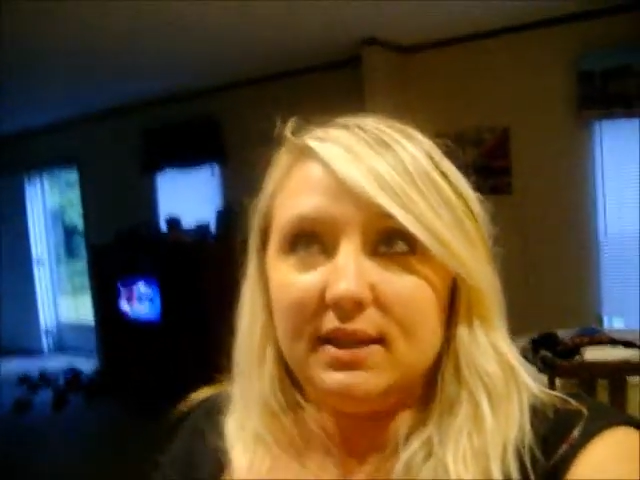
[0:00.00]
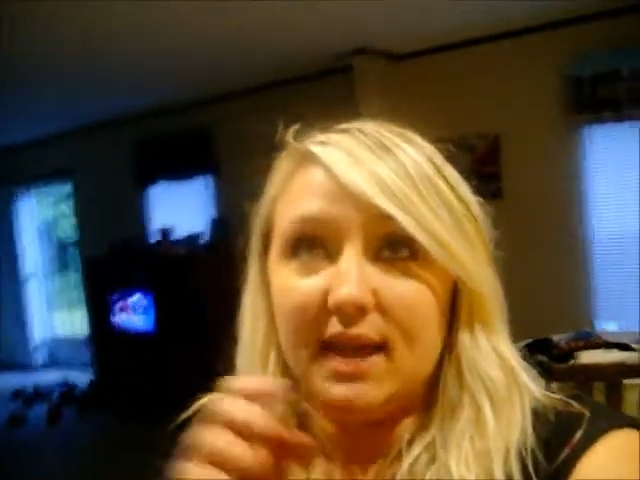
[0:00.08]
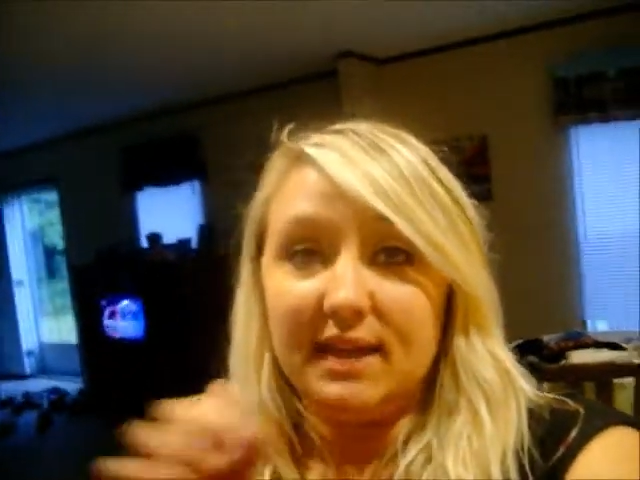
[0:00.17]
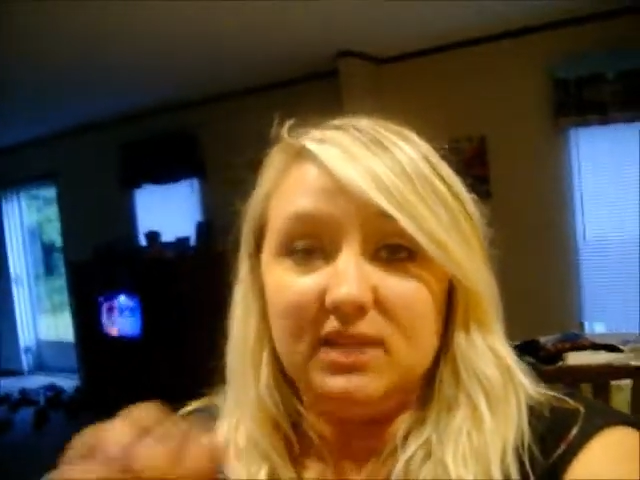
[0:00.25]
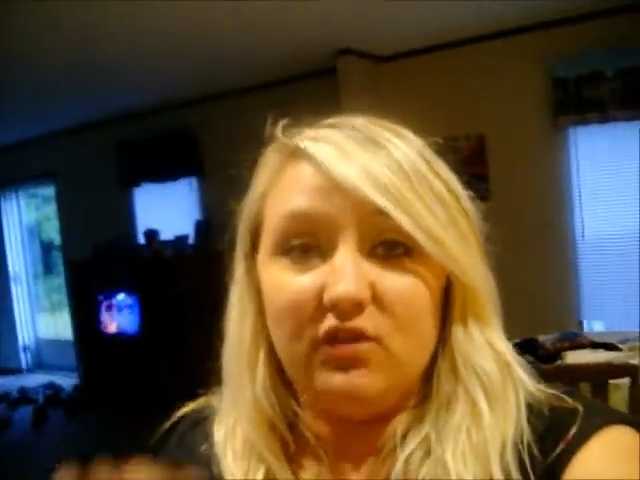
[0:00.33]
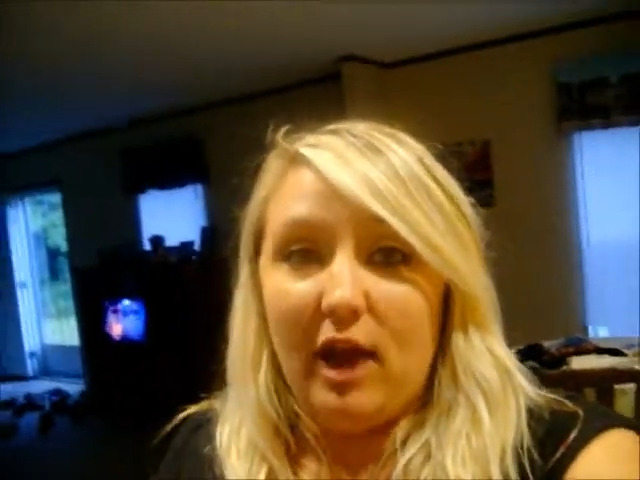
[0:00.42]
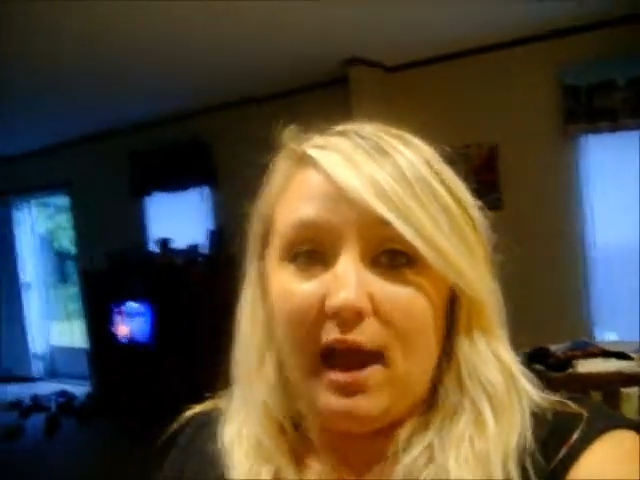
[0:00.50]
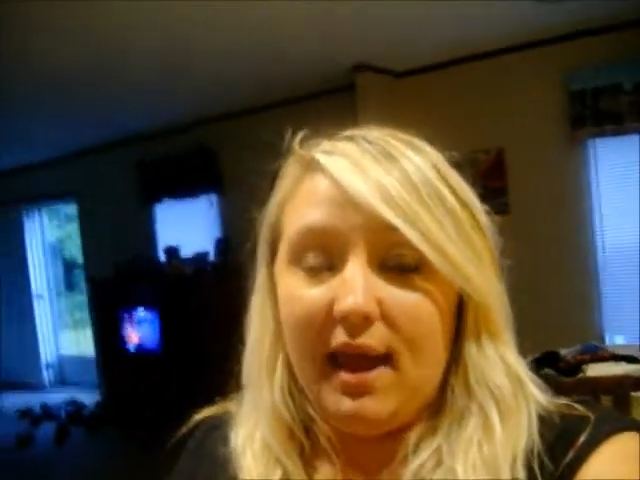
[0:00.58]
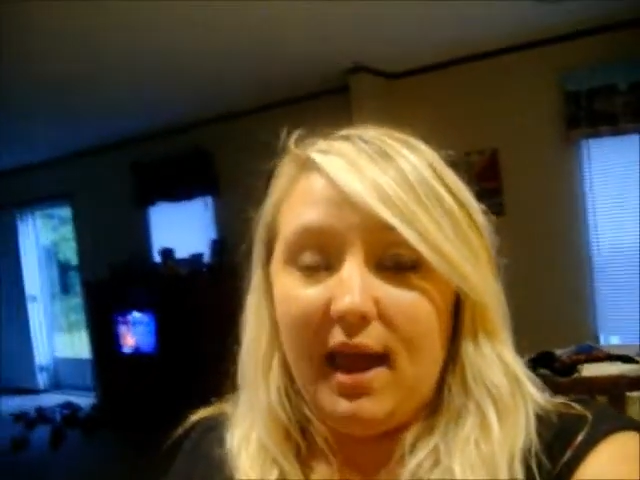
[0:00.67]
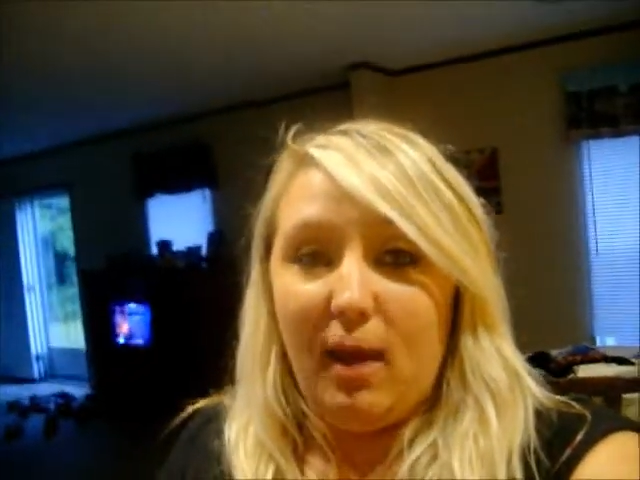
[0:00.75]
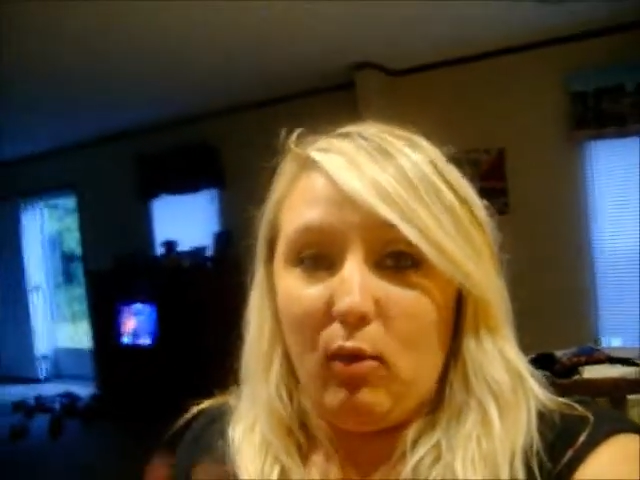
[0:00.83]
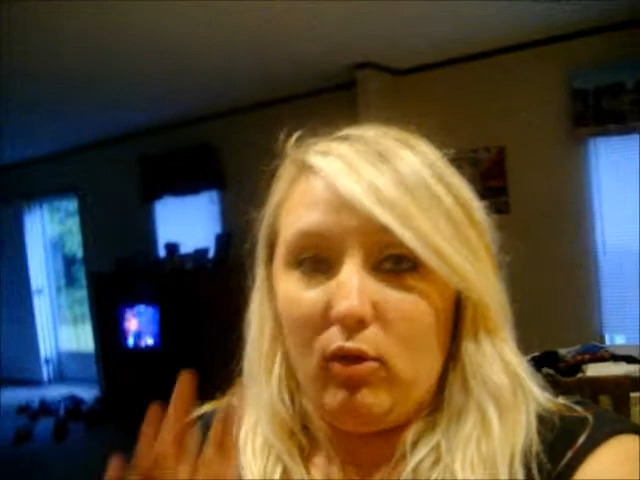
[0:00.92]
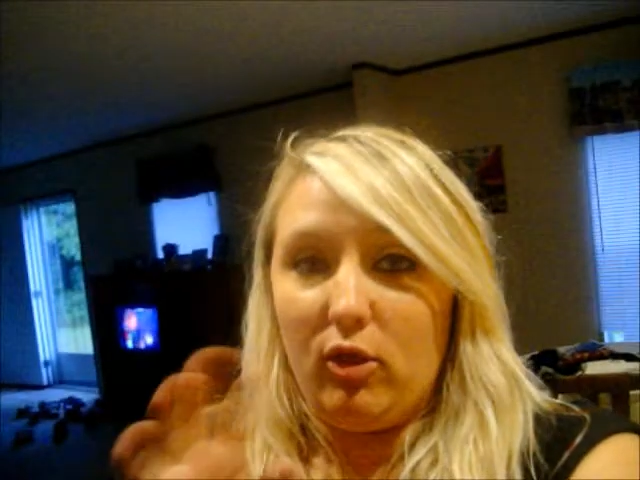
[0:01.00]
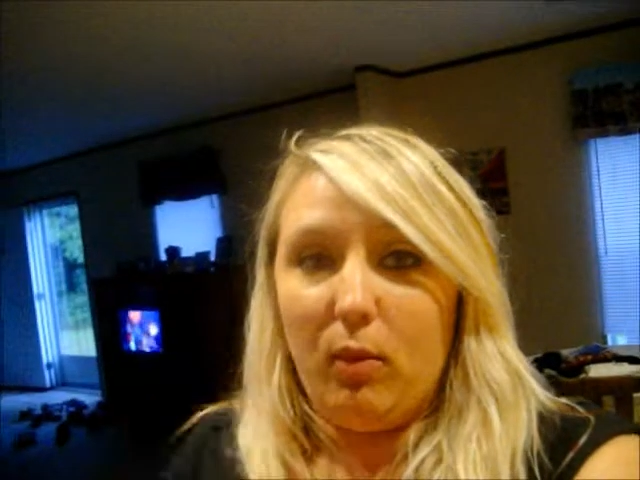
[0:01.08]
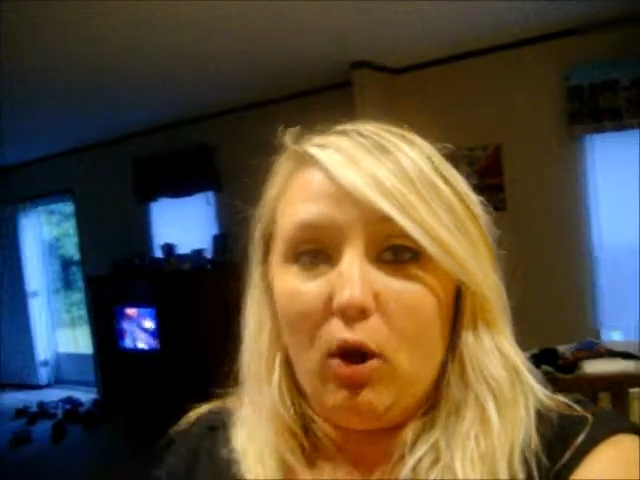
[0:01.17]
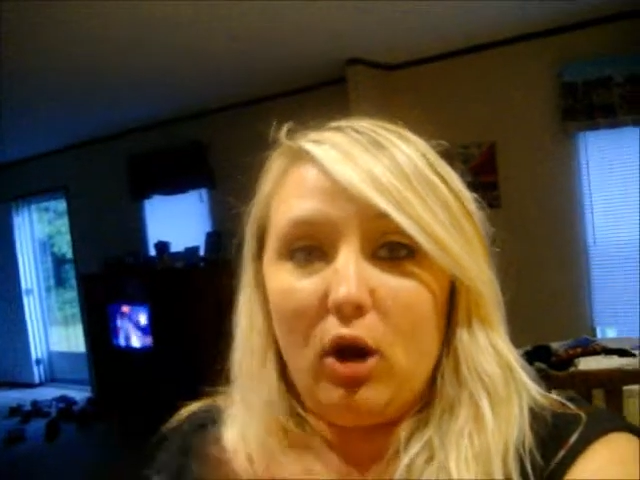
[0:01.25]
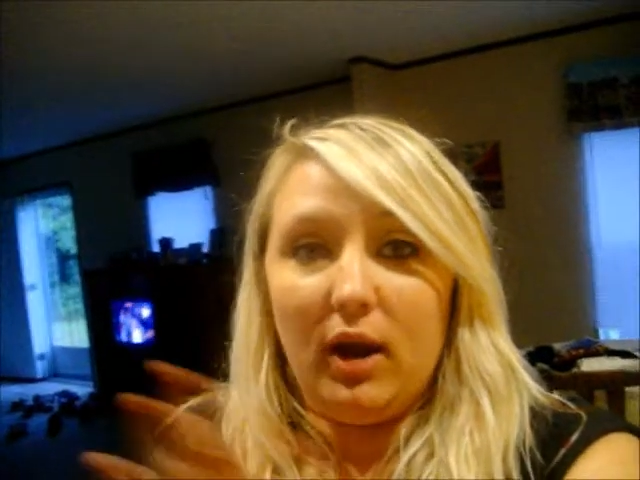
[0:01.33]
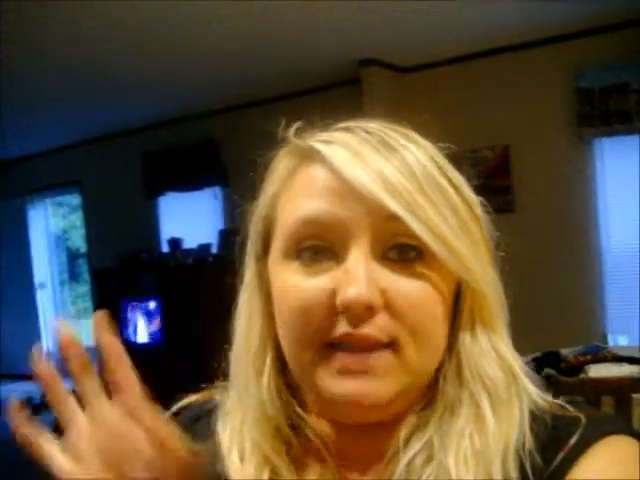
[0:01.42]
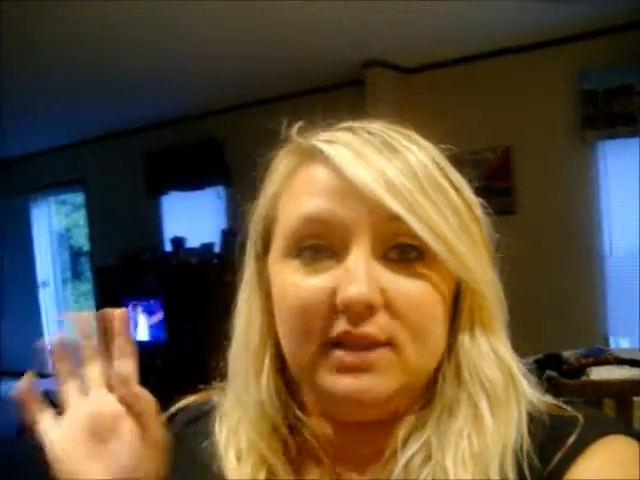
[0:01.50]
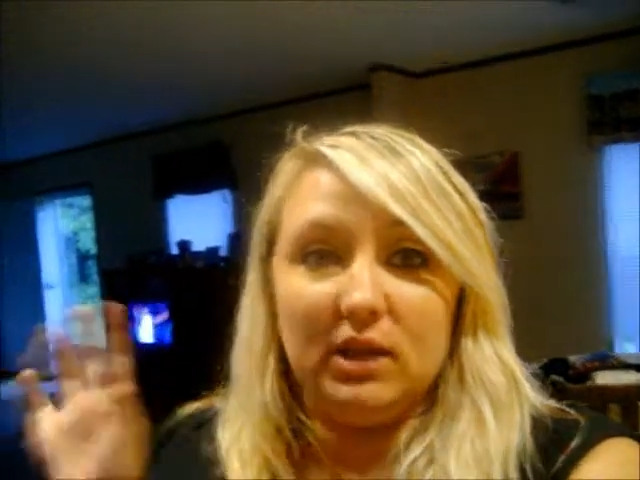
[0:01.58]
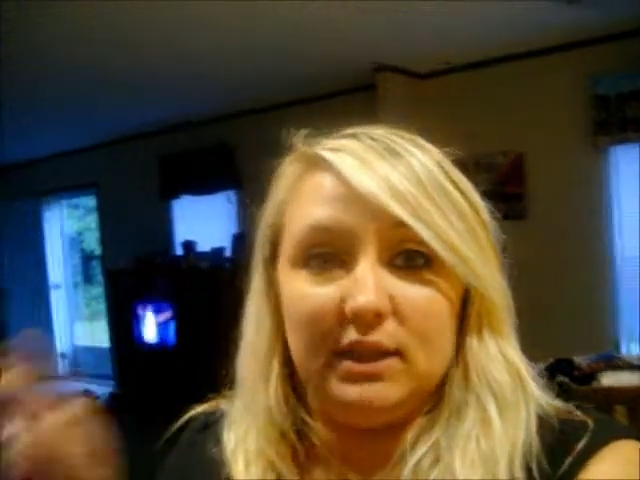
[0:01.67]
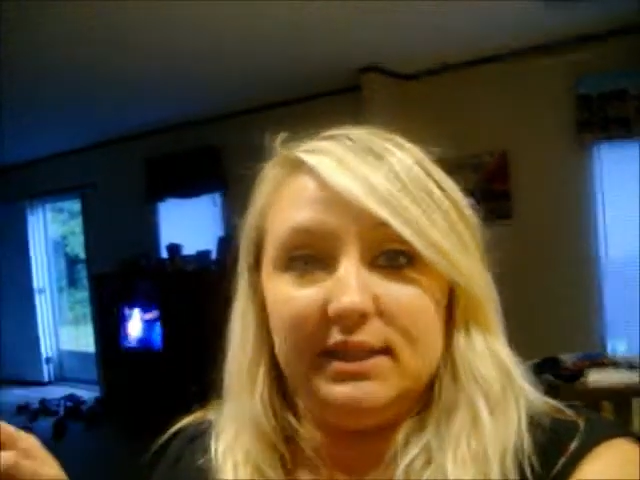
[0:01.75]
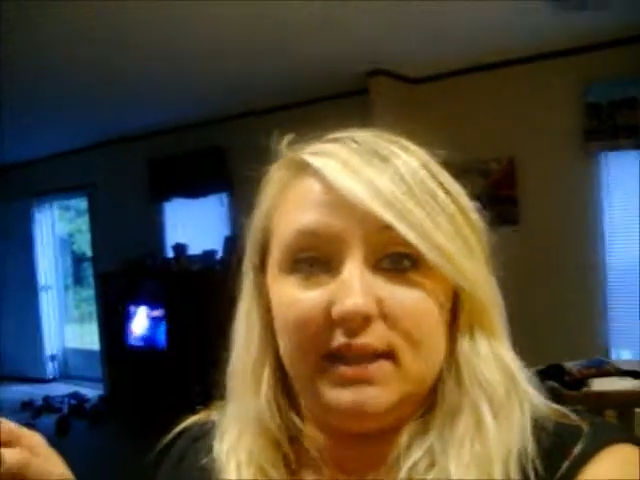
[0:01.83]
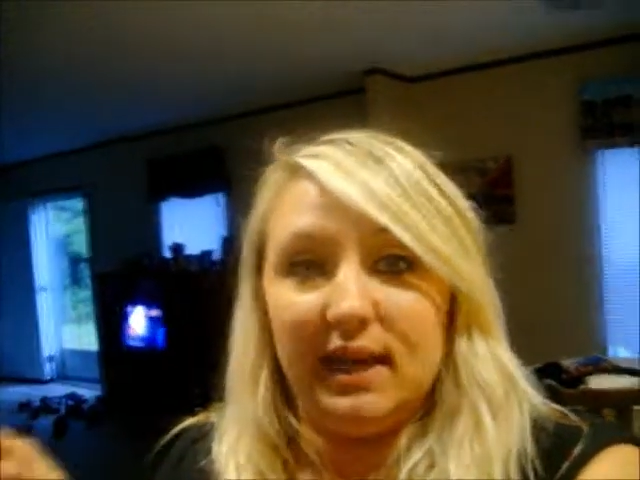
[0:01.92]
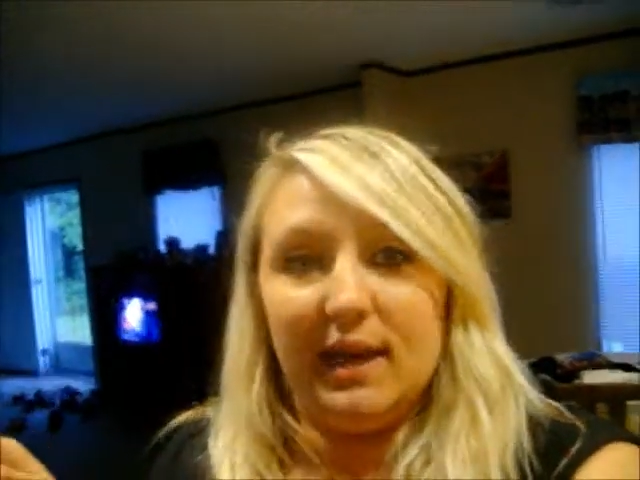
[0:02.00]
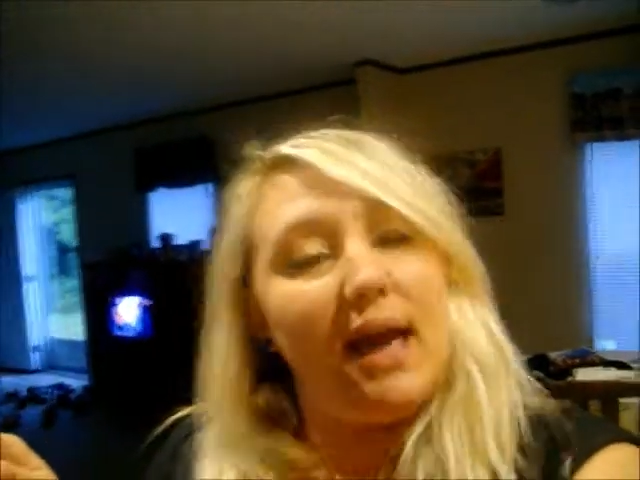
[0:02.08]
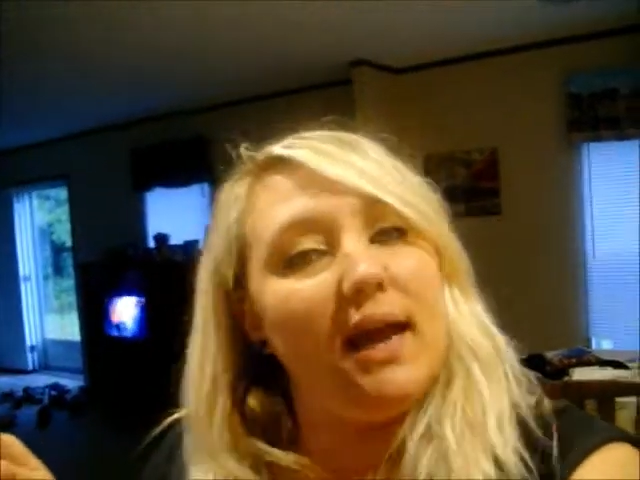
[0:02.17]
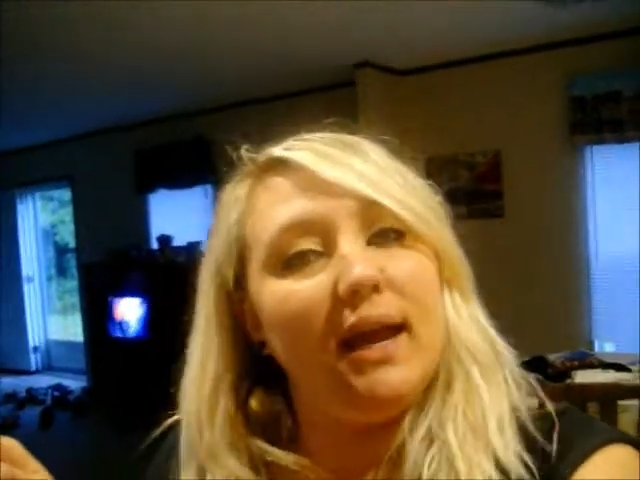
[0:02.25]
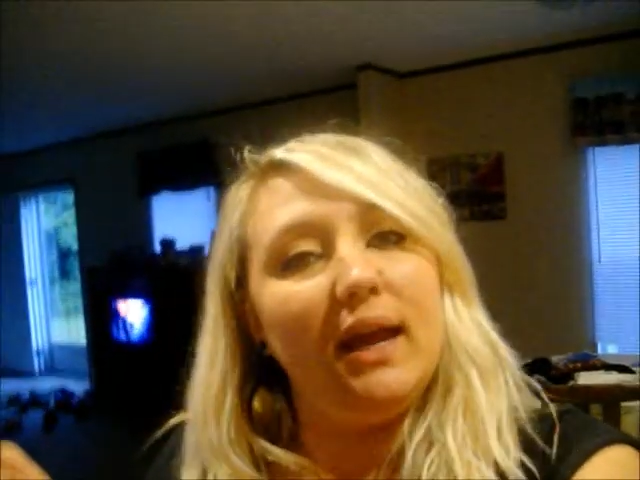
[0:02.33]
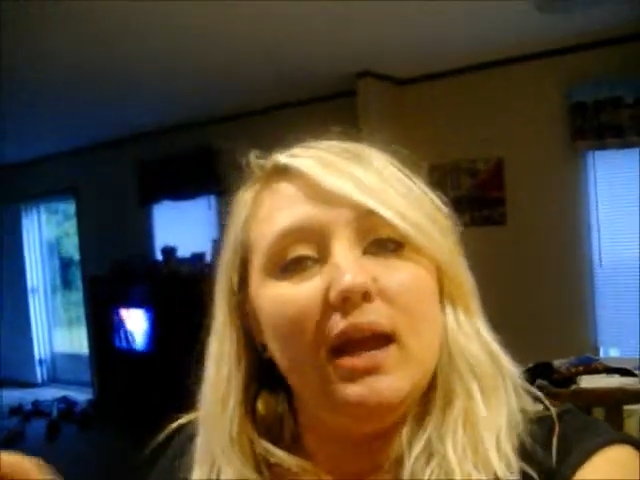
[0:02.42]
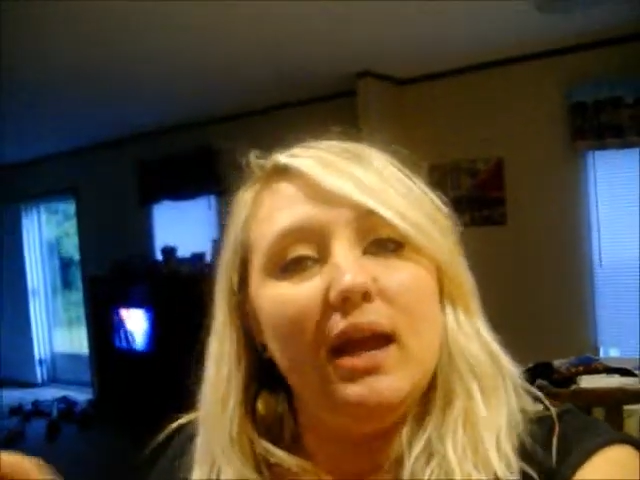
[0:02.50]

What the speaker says: Today's Friday with the party's on Sunday.